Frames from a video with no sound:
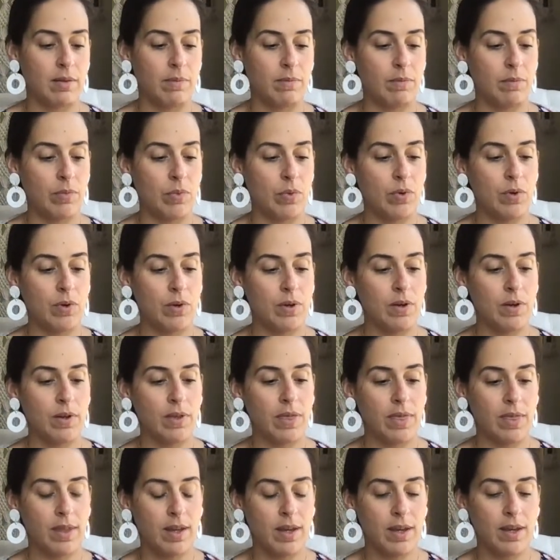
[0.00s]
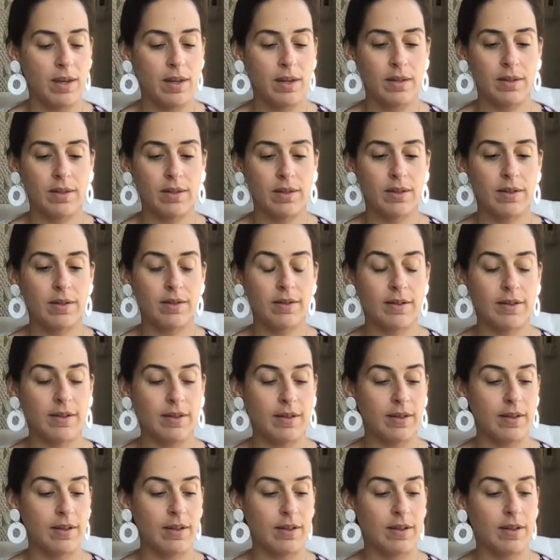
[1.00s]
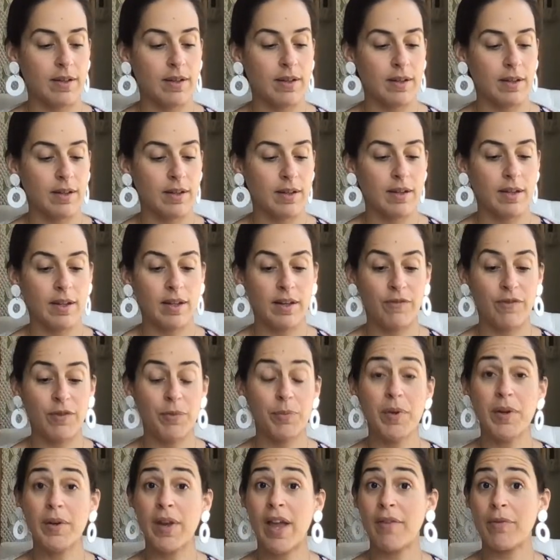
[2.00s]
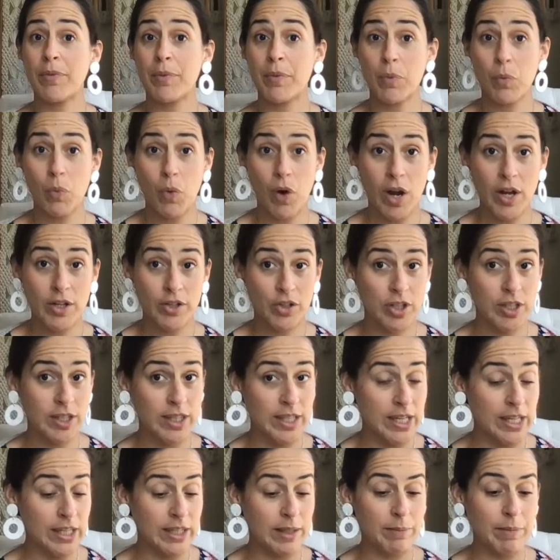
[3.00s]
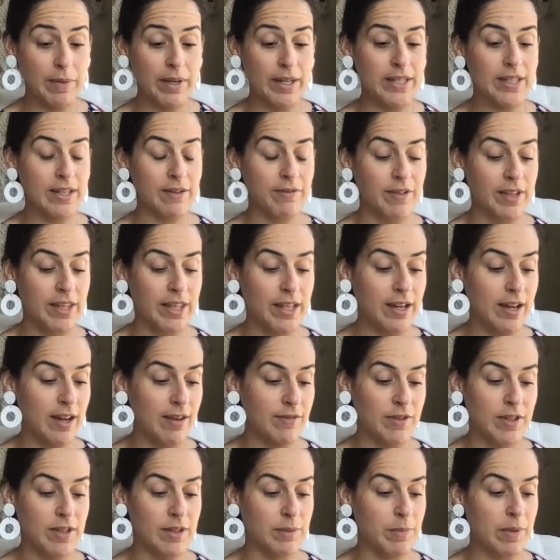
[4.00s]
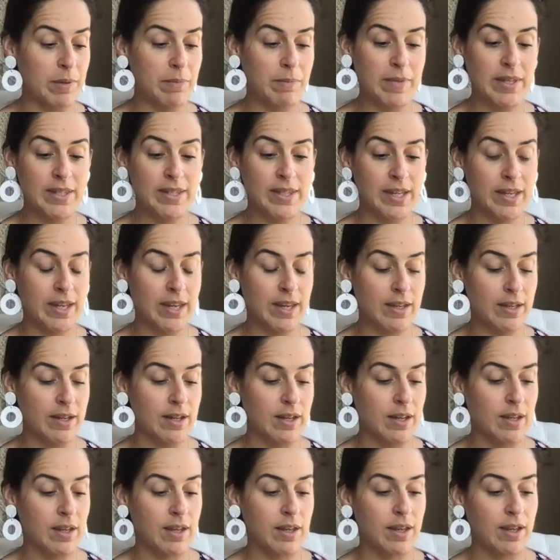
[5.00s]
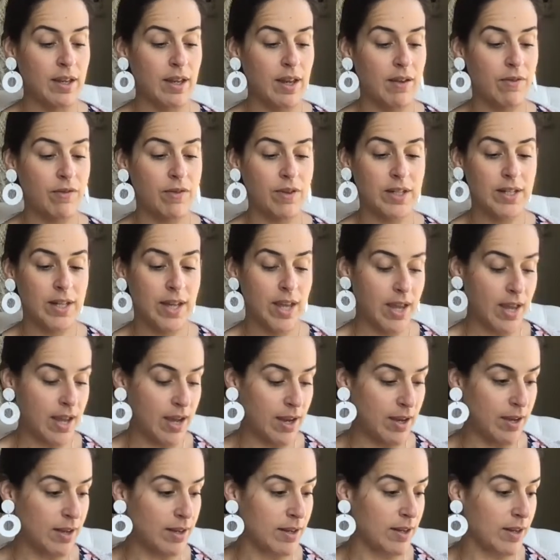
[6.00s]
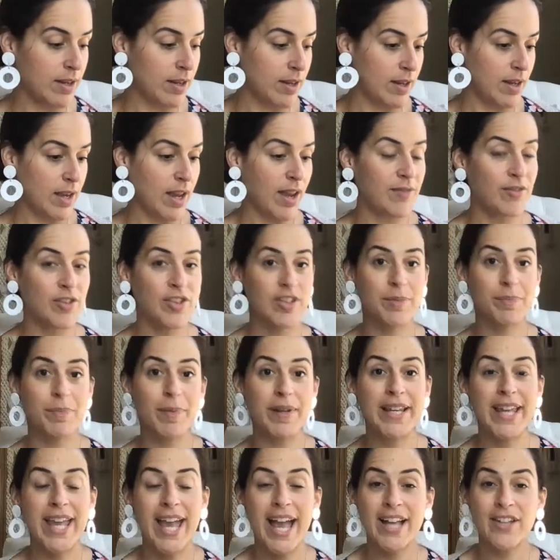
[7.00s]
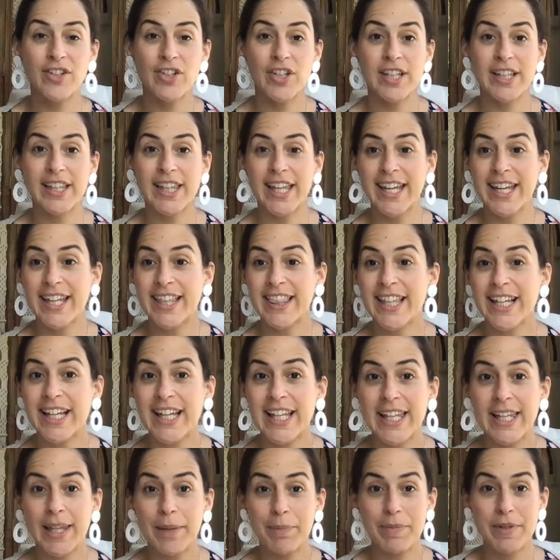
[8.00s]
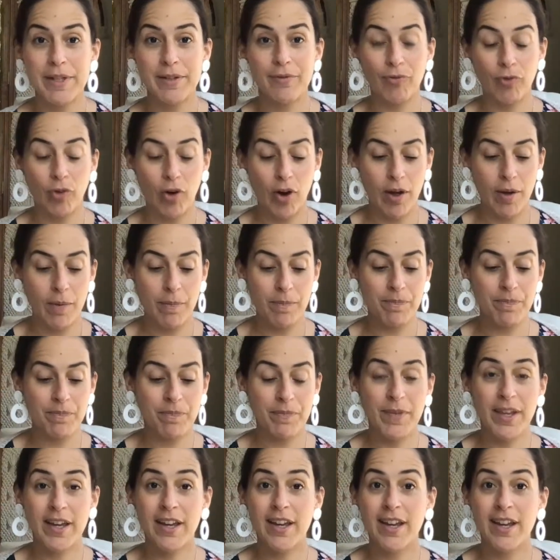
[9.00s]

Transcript: more things. And if have you been watching the Olympics? I feel like I've just been missing it every day. I've just been catching like the clips from